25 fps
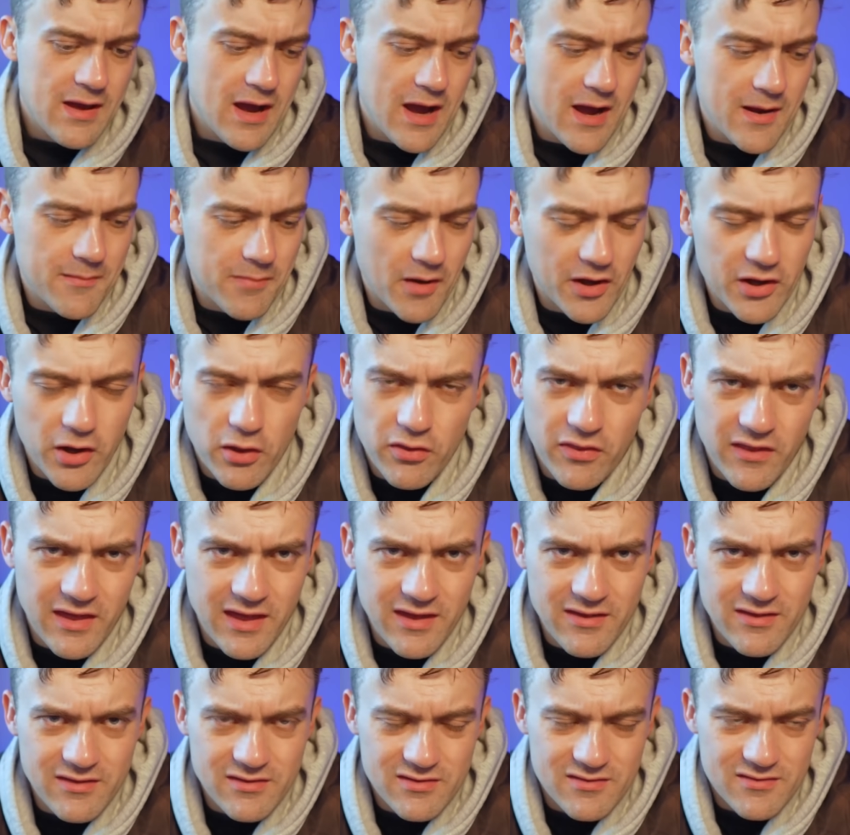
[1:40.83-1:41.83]
Uh, but I don't
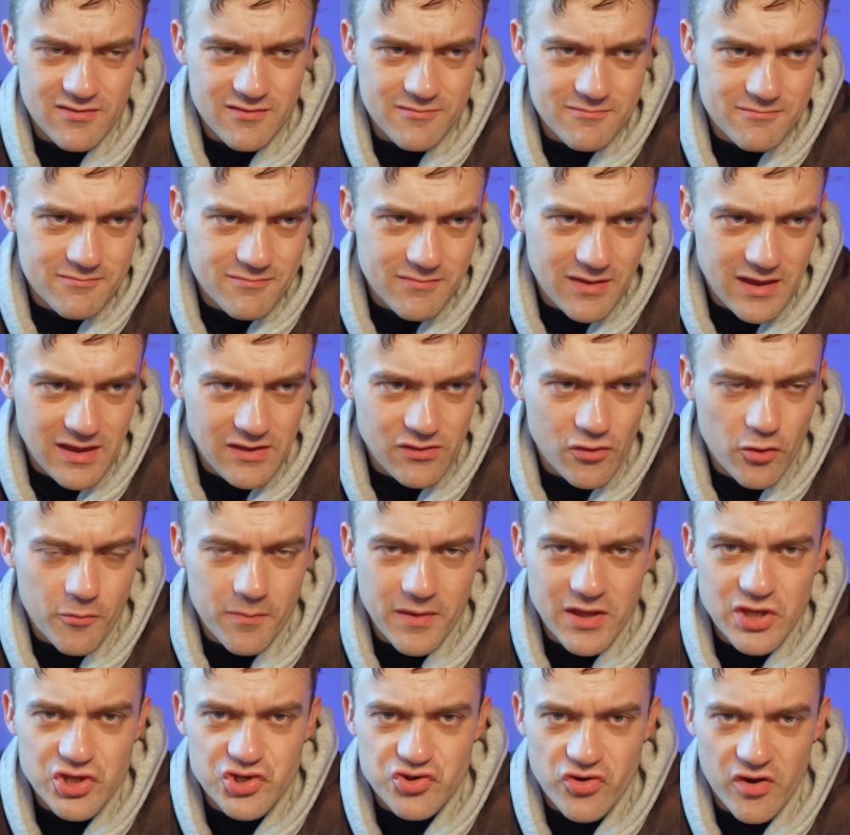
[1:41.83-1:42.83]
think it's... He's not
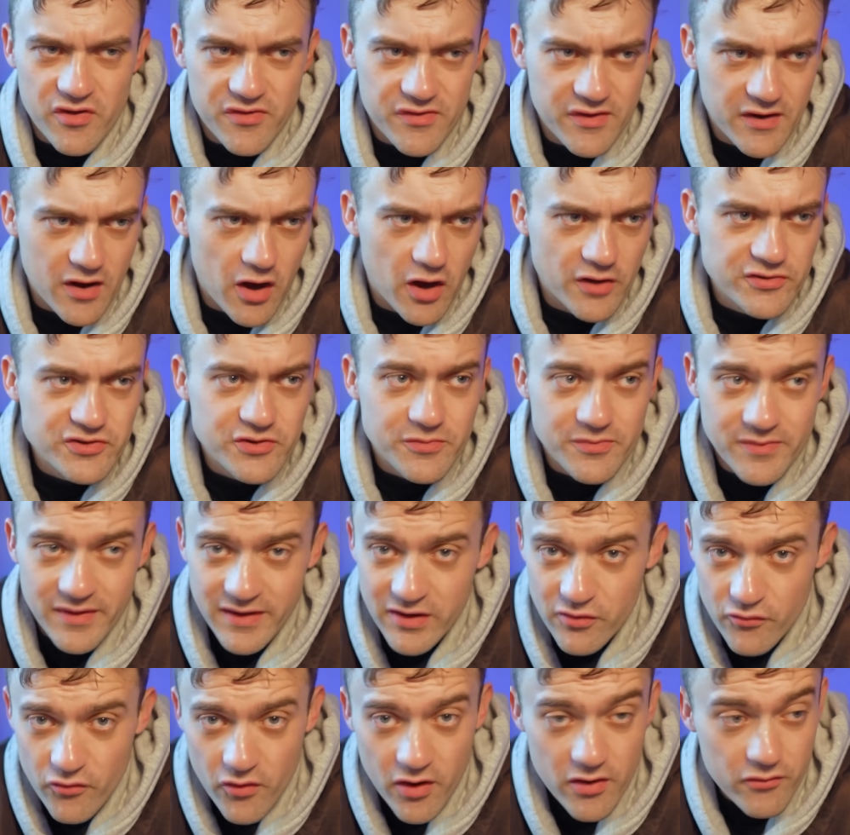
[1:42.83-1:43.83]
being trusted one hundred
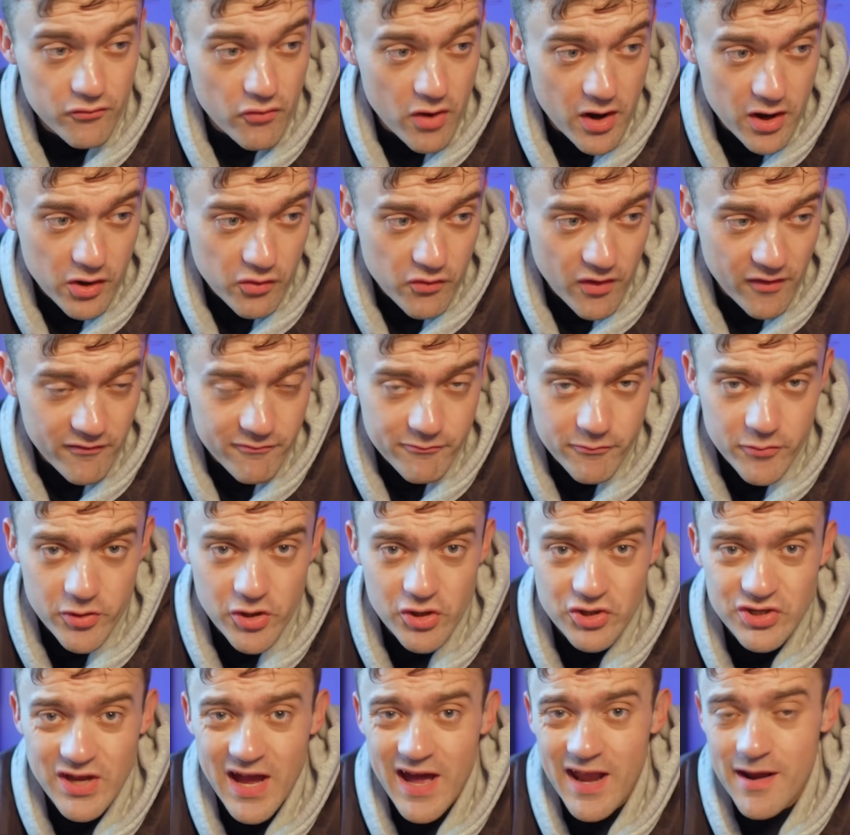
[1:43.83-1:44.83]
percent Ryan
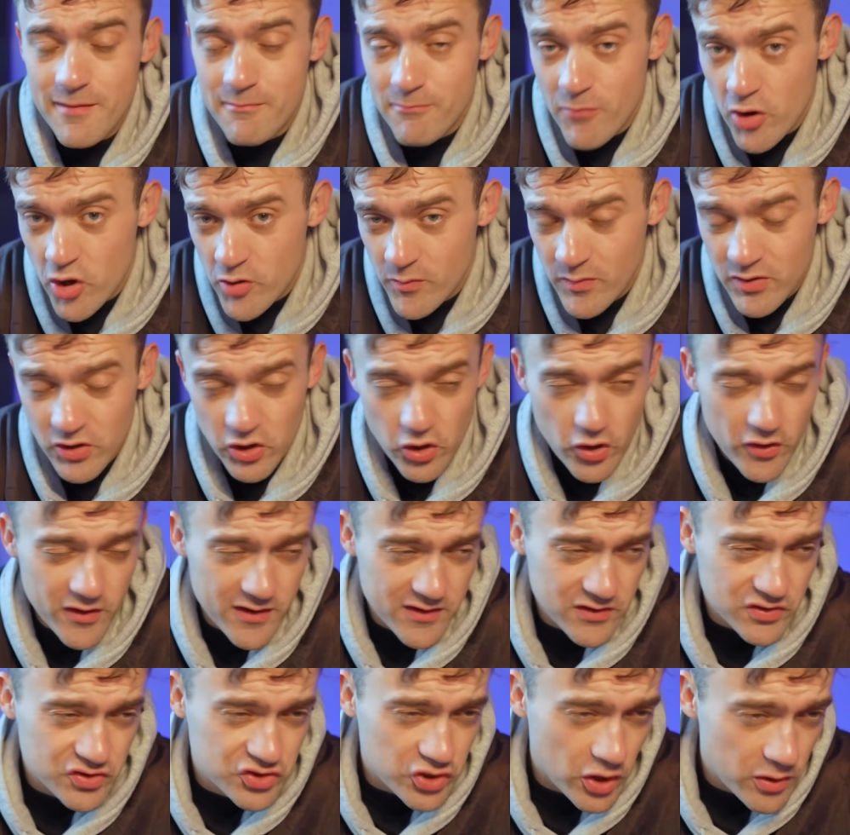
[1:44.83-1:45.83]
Gravenberch at the moment.
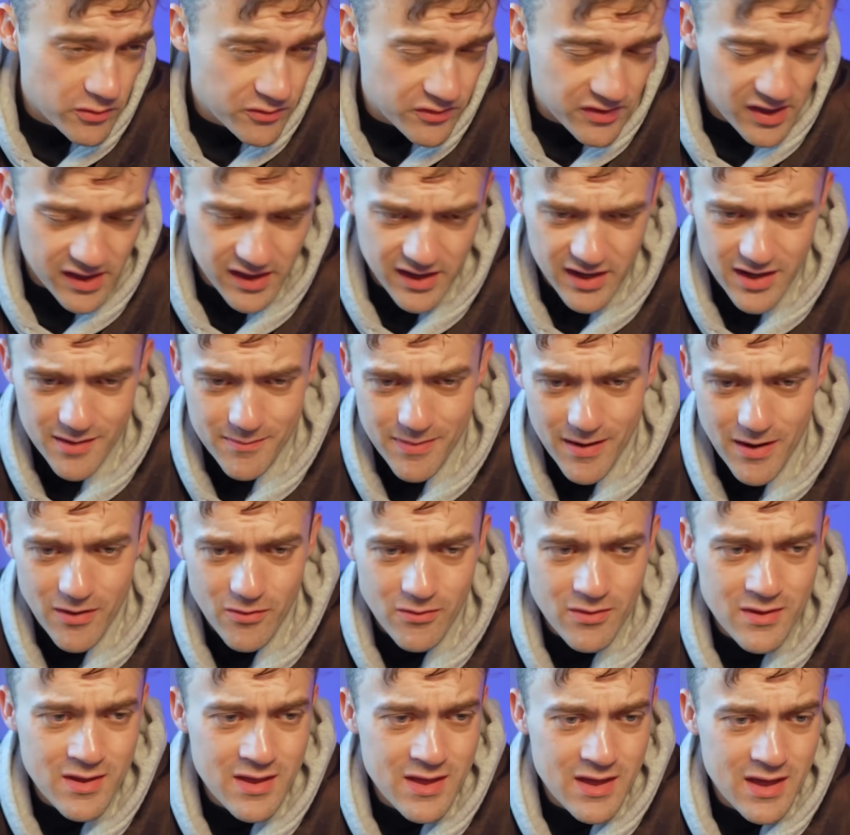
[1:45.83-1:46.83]
Curtis Jones kicking
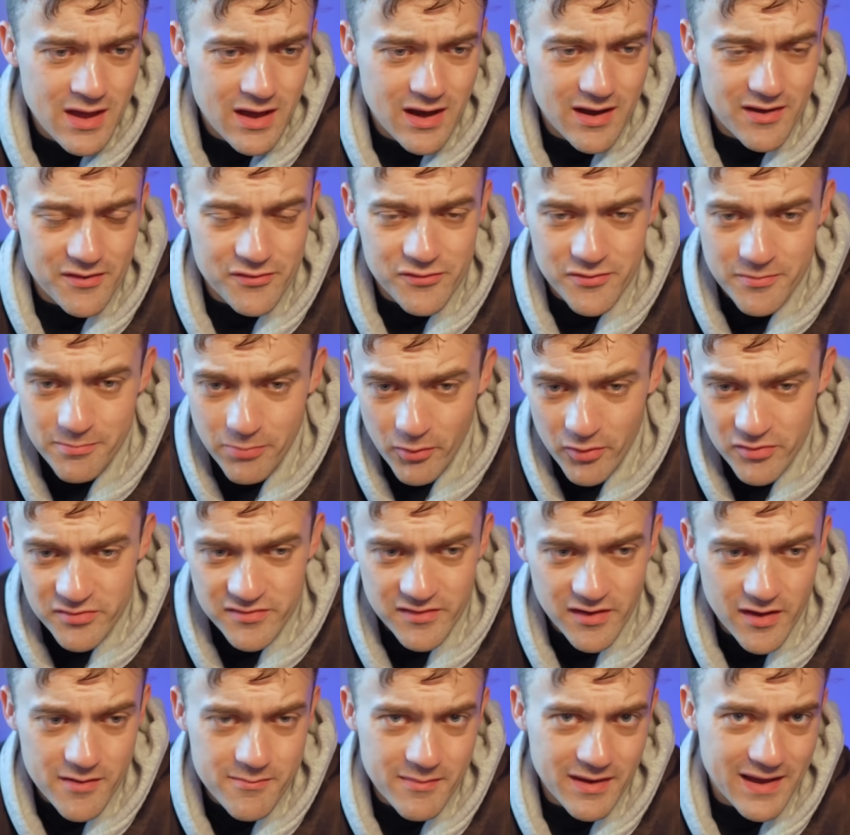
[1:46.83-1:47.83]
about. Uh,
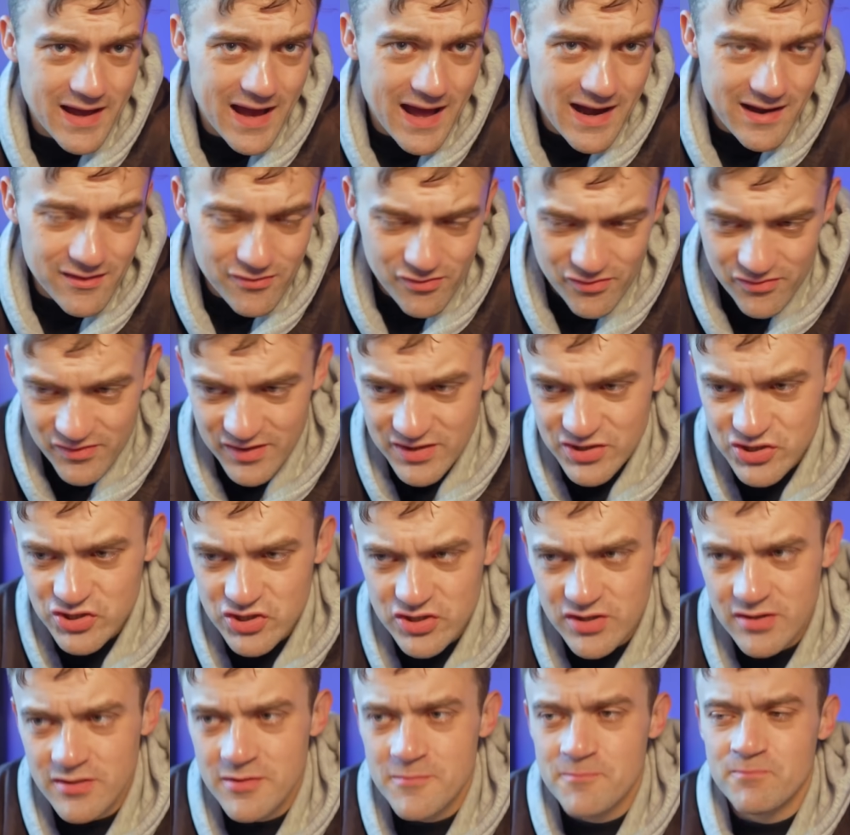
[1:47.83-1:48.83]
Szoboszlai, McAllister is
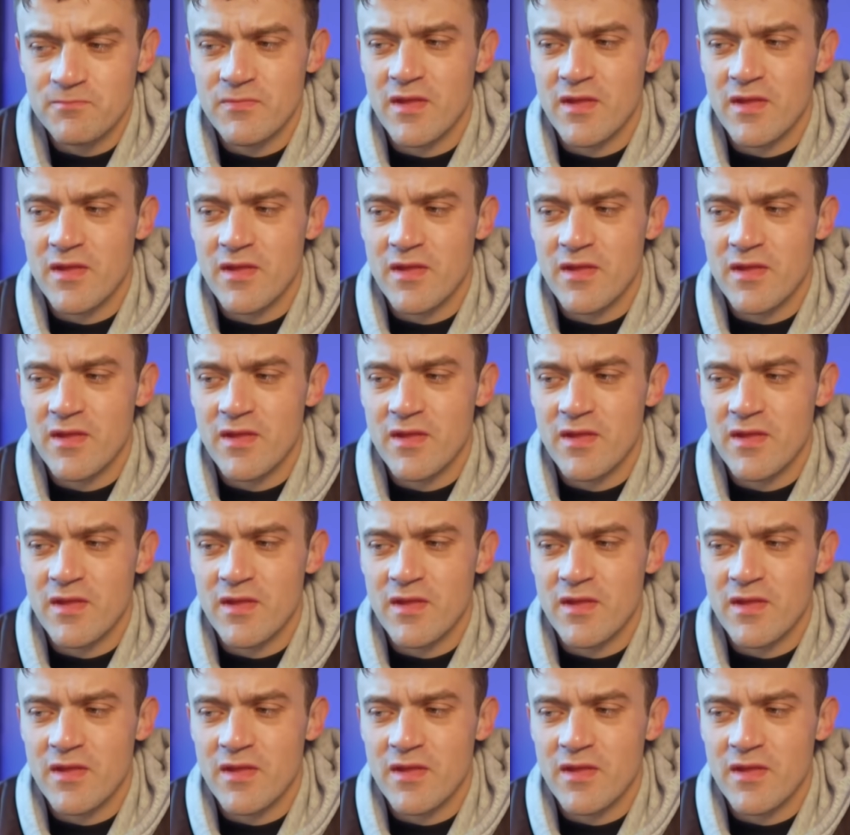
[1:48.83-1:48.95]
injured.